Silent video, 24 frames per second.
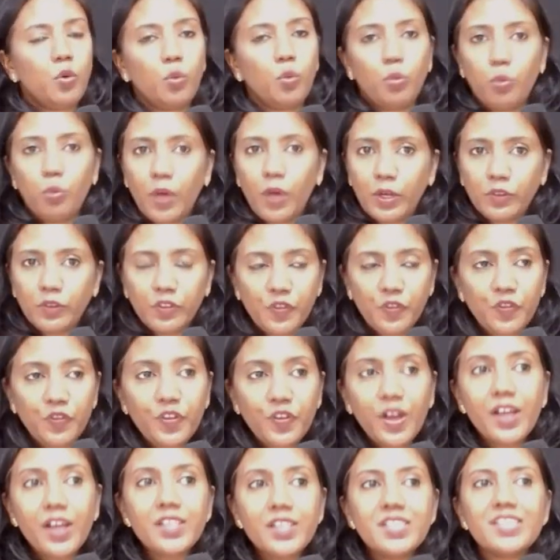One of the
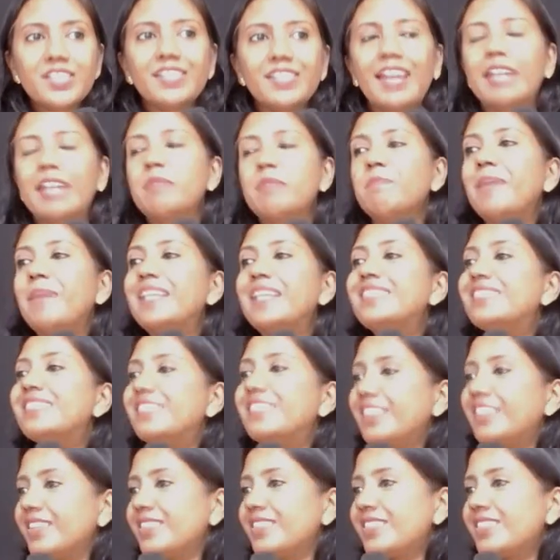first and best
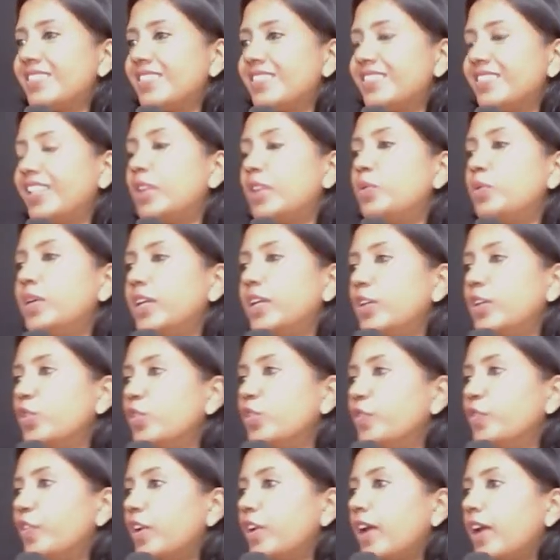things that we can
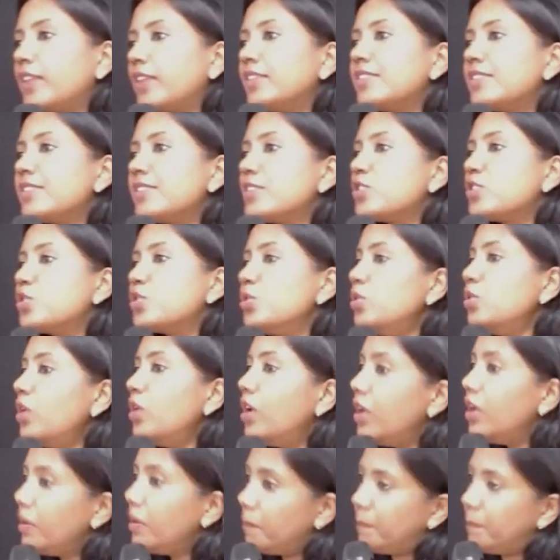do for others is to
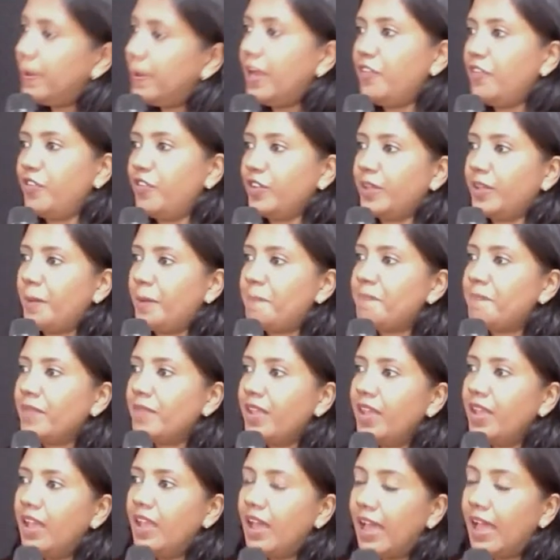pray for them.
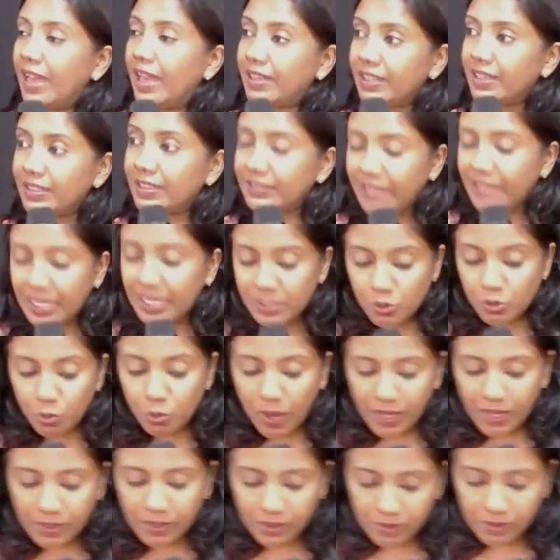And that's
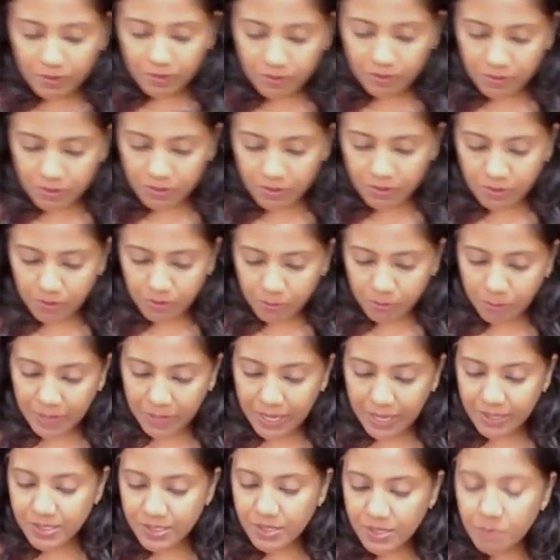why
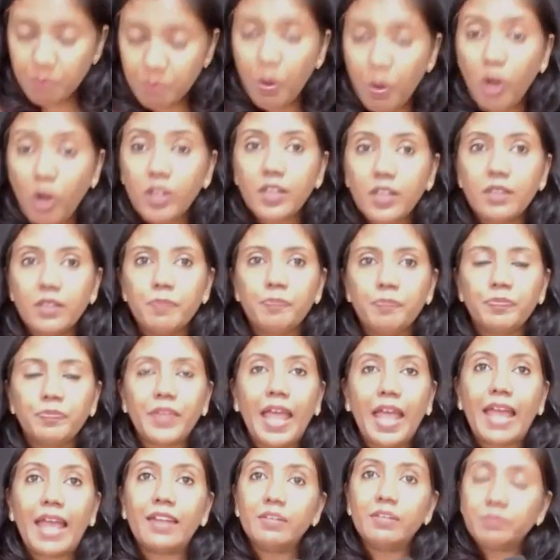prayer is important.
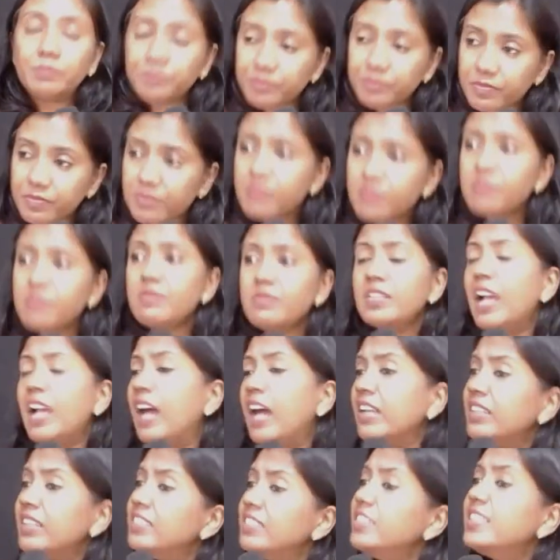And
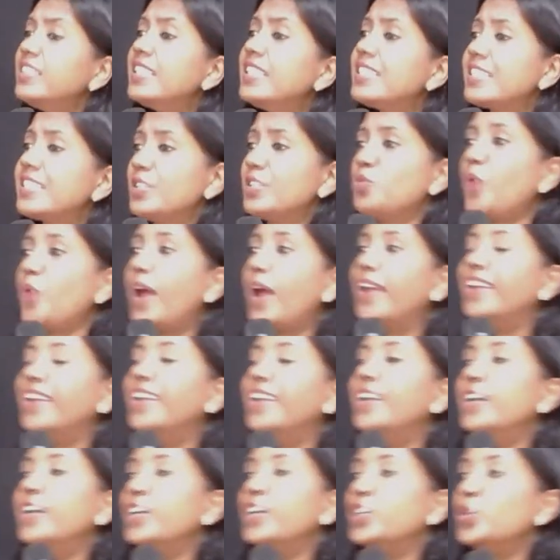another reason why
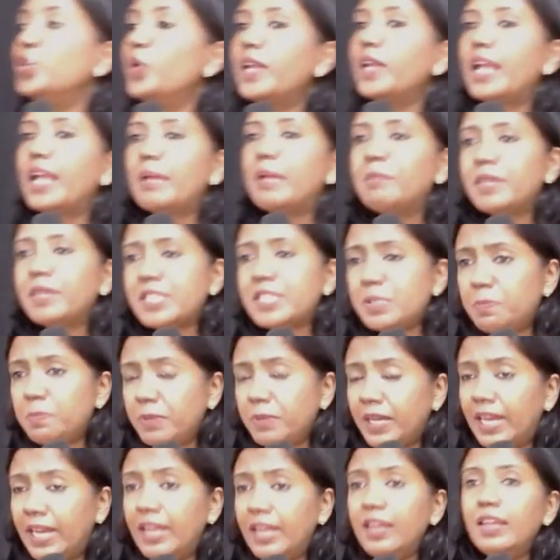you and I must
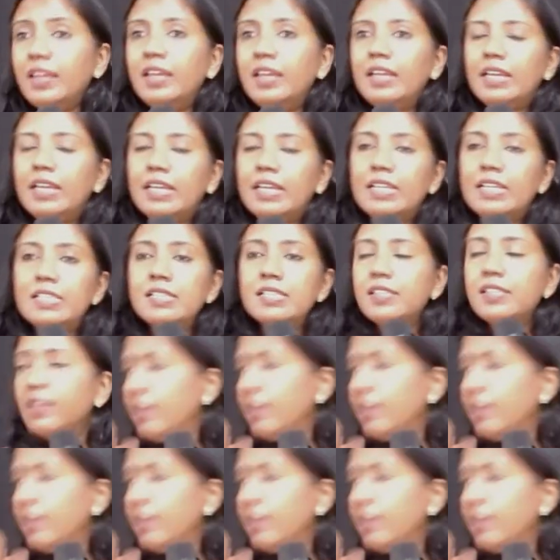pray is,